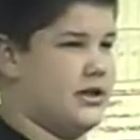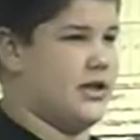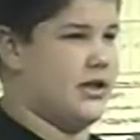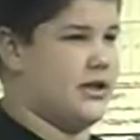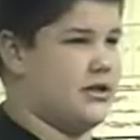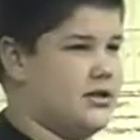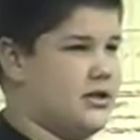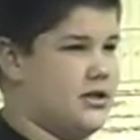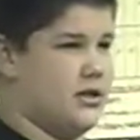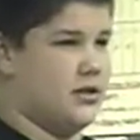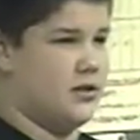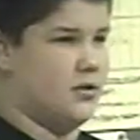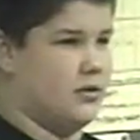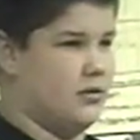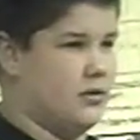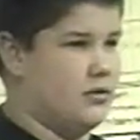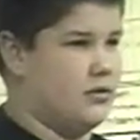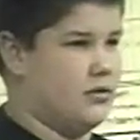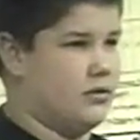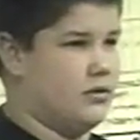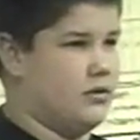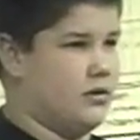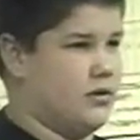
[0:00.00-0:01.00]
to get to you.
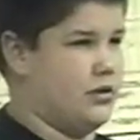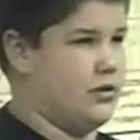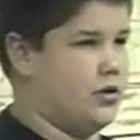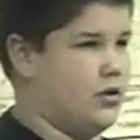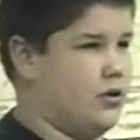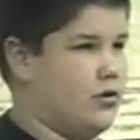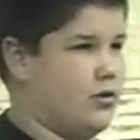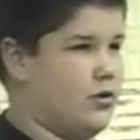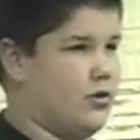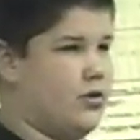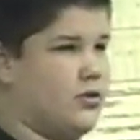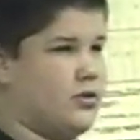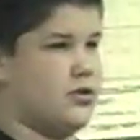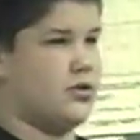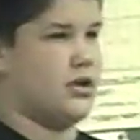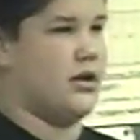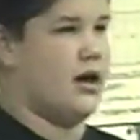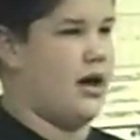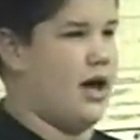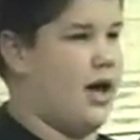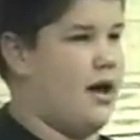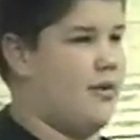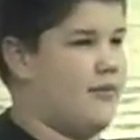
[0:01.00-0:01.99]
You don't know what's going
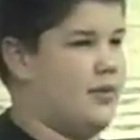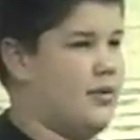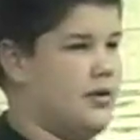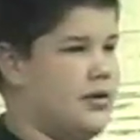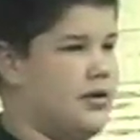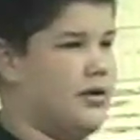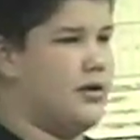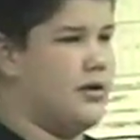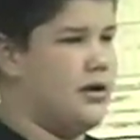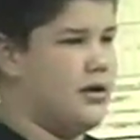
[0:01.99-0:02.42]
to happen.